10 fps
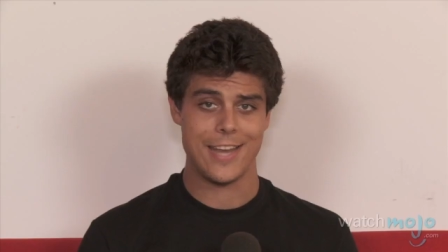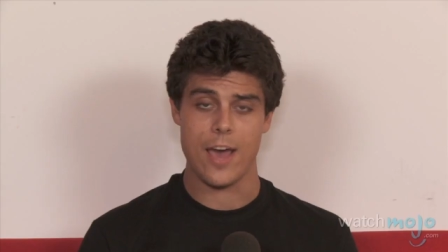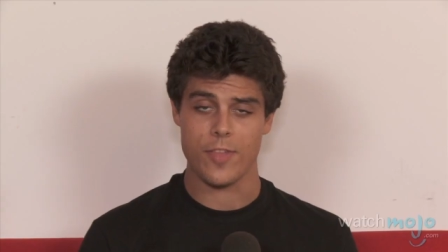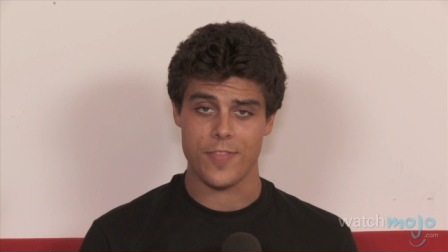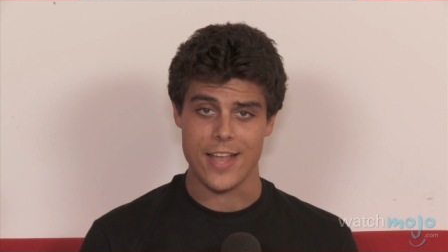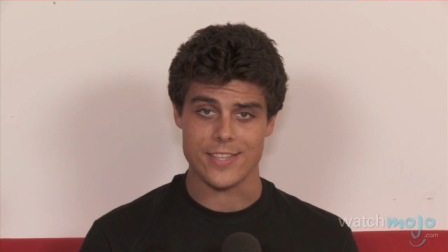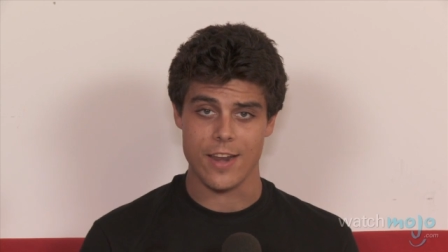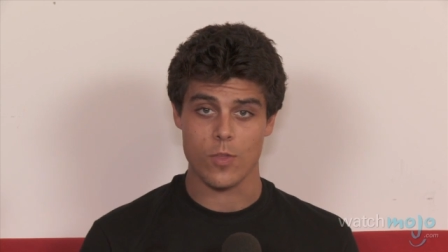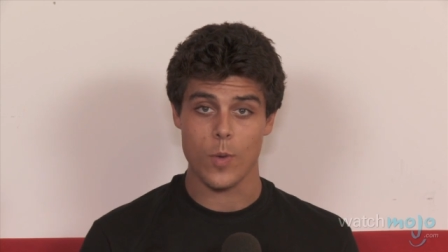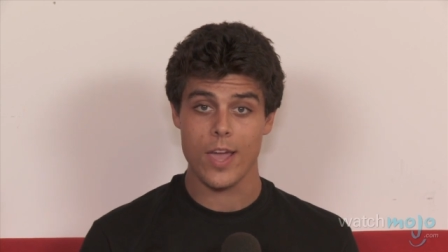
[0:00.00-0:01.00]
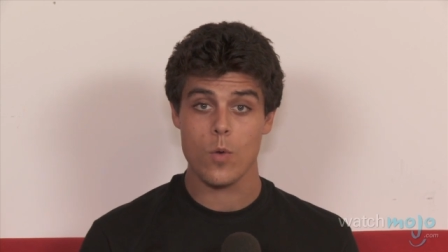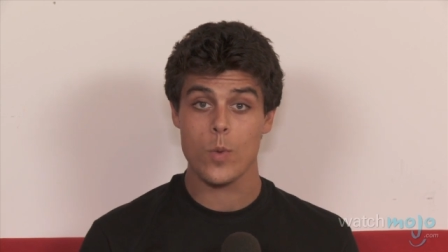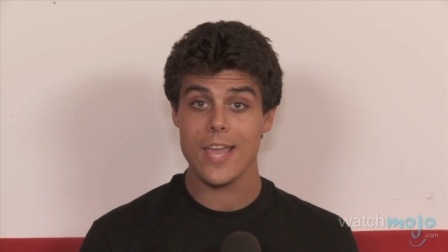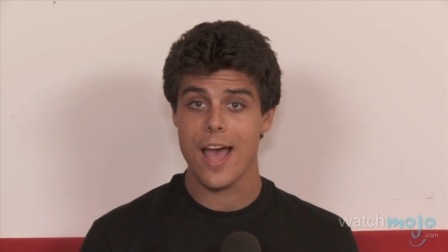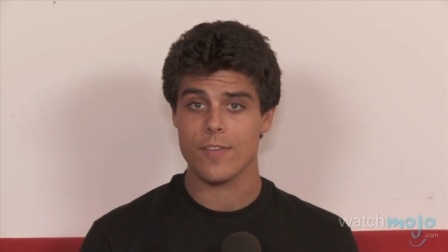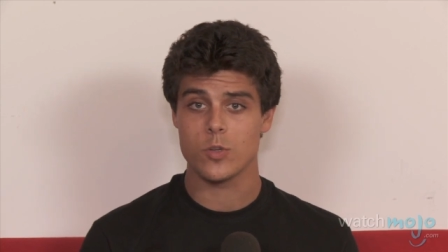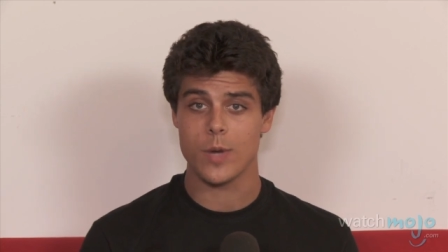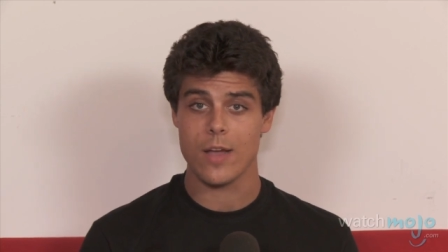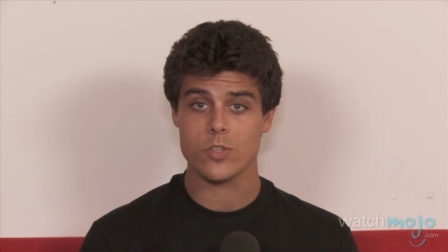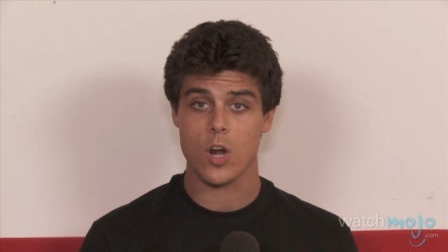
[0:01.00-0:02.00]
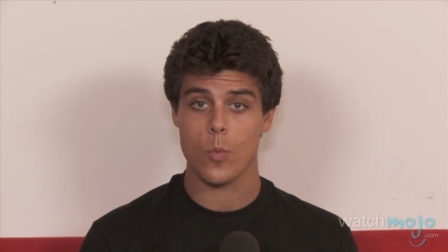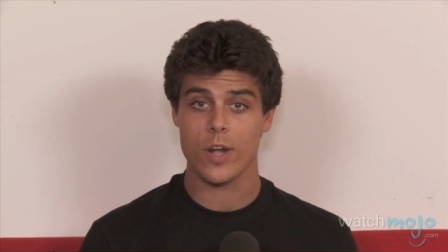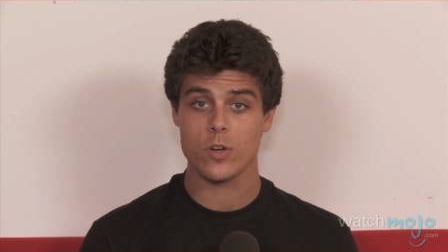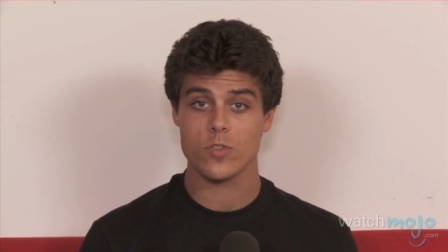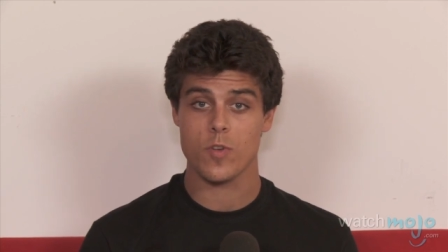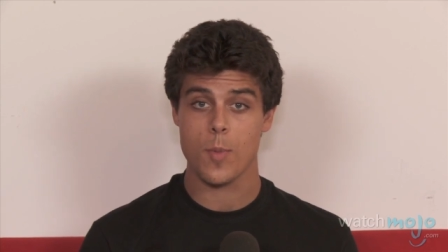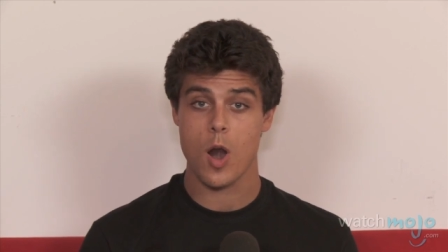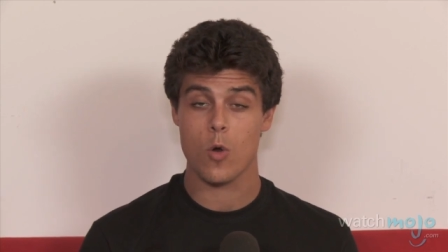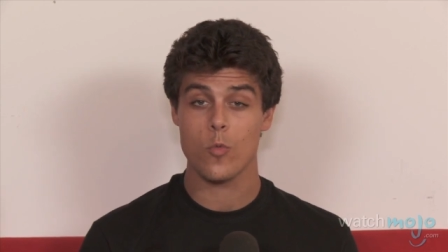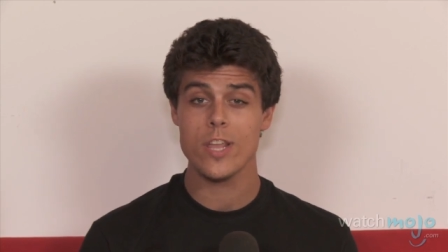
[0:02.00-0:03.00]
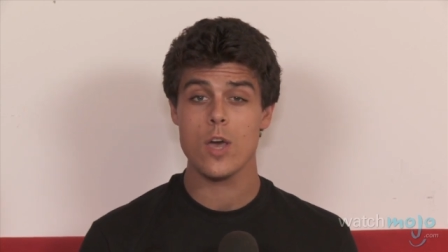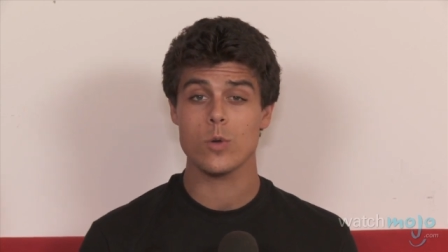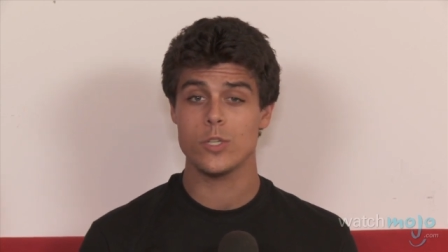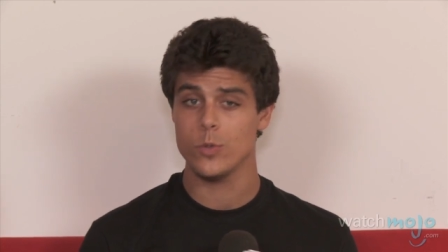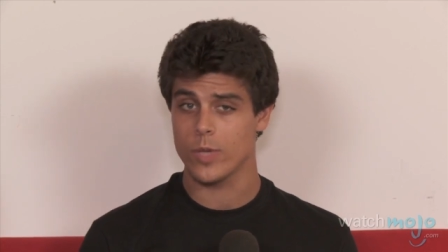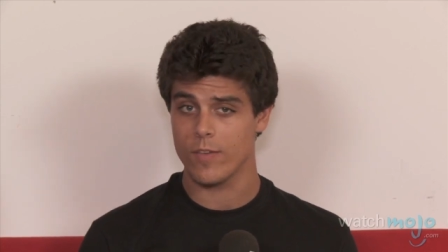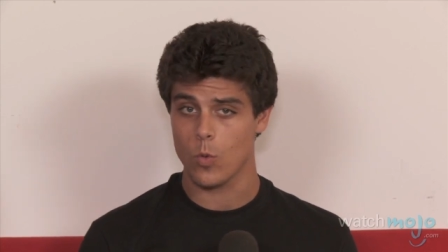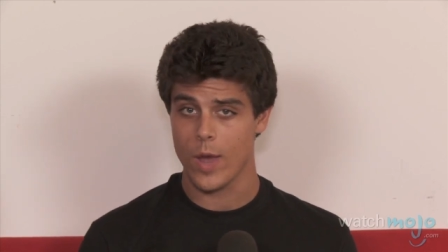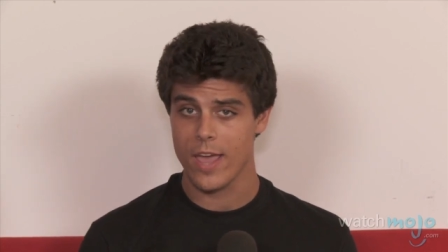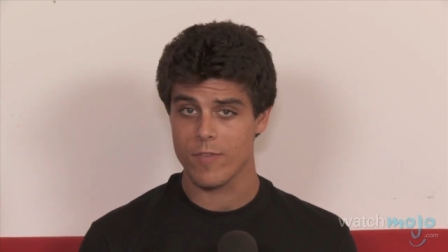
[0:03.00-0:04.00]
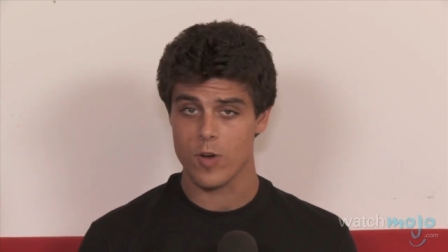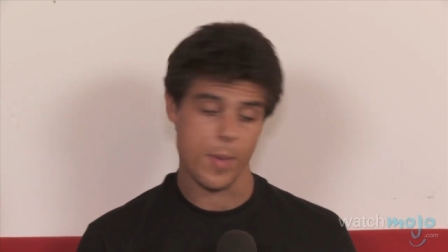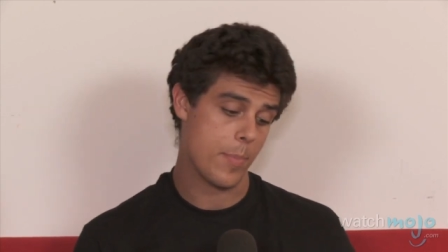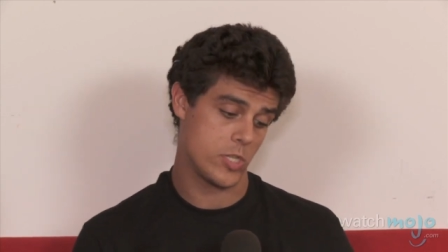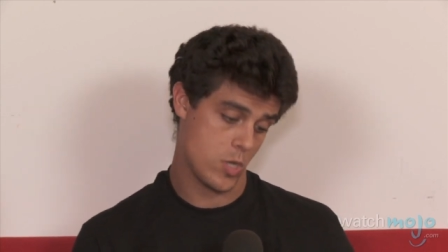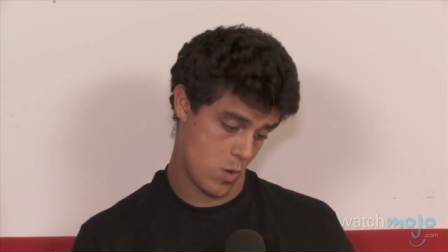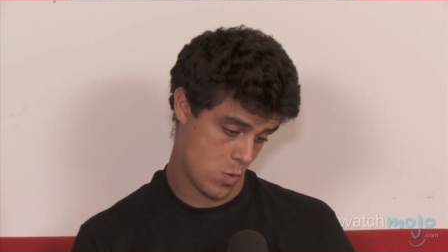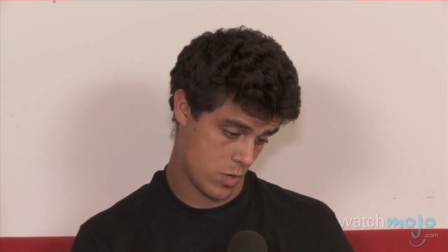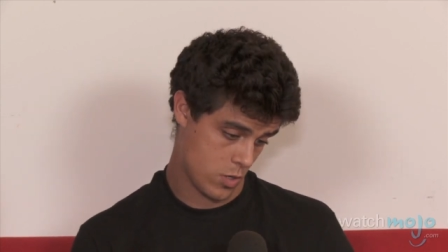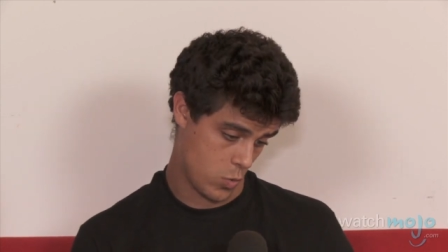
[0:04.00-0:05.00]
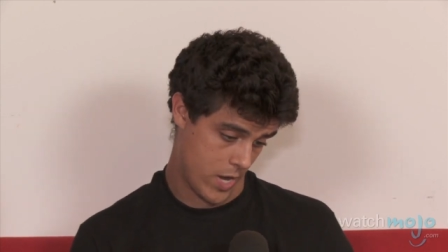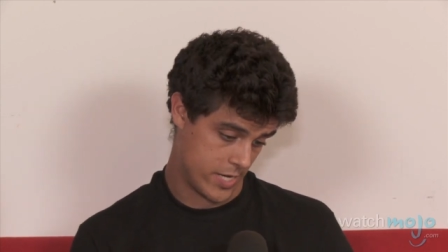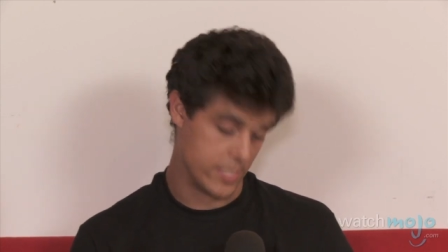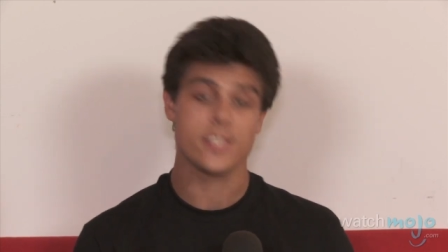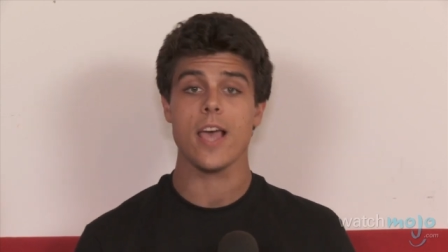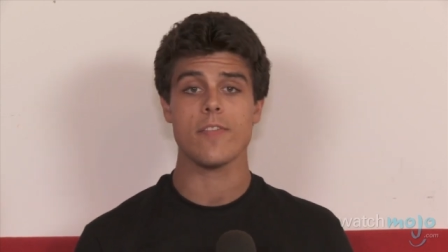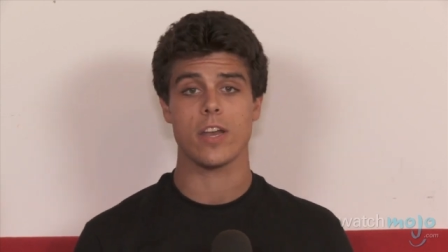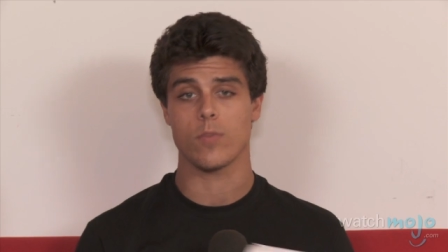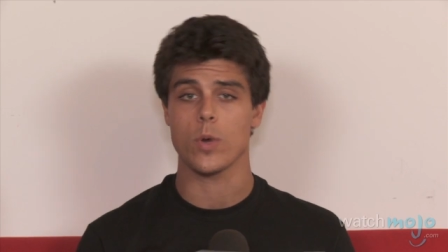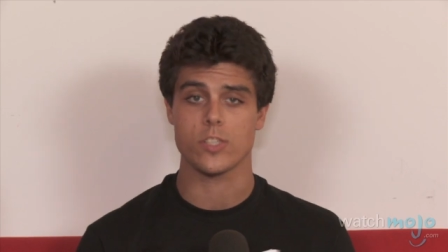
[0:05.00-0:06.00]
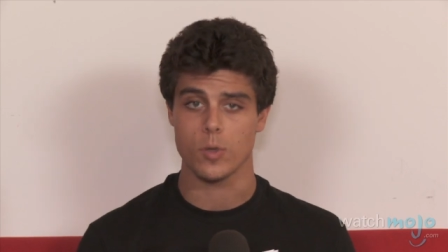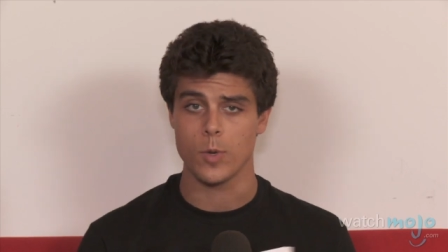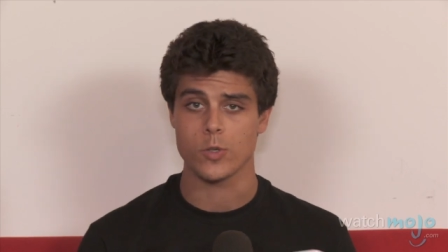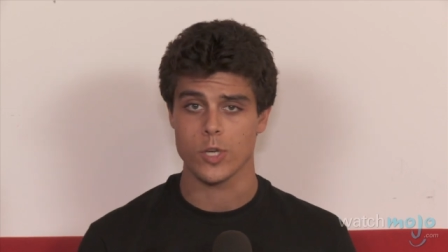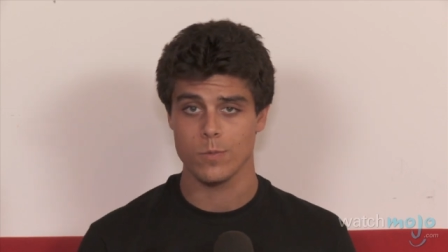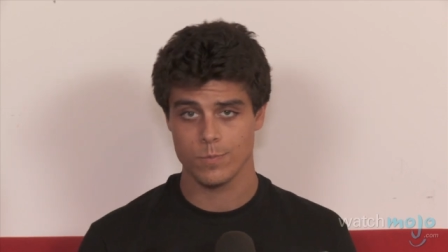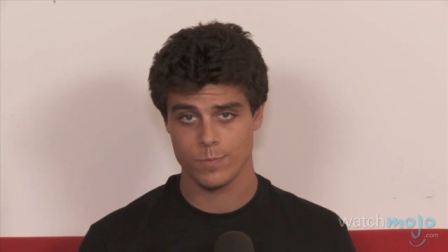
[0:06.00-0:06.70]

Now that that's out of the way, we have to announce our winners from our Rio two giveaway from episode twenty-seven of What's Your Mojo.